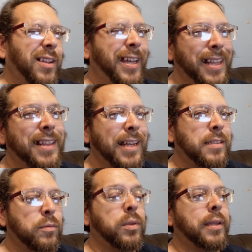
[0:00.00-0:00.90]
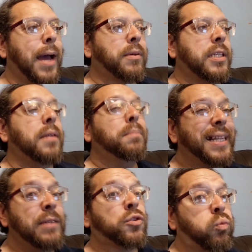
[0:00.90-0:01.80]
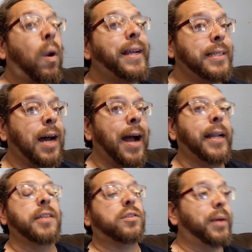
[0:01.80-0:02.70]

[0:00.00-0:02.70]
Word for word: don't like that. That's that was hidden, but he was right to hide it.